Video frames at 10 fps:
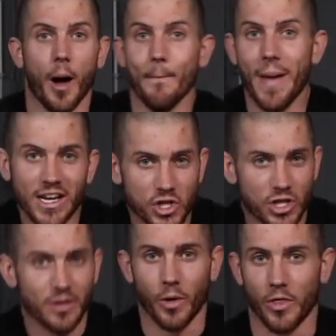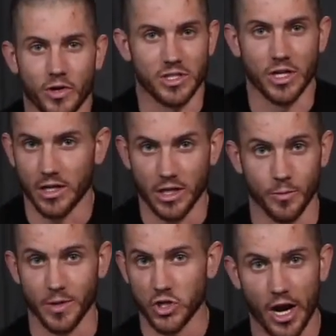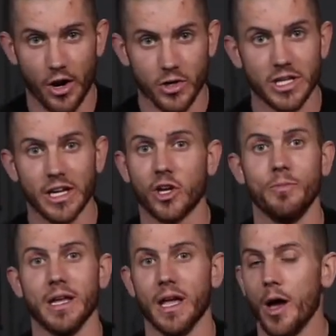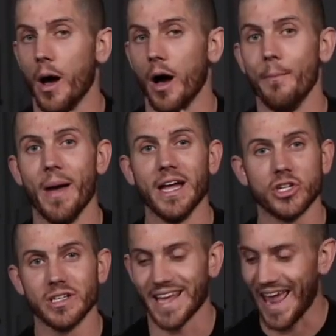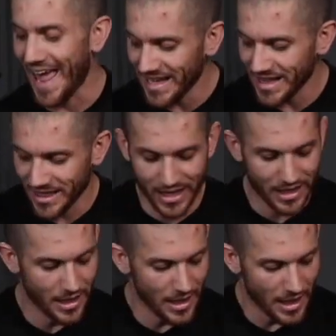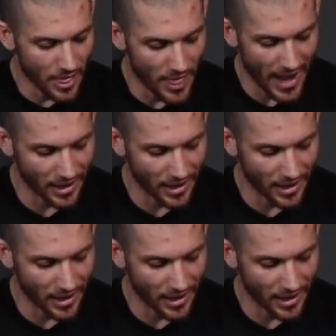bench, whether it could be chairs, it could be benches, anything that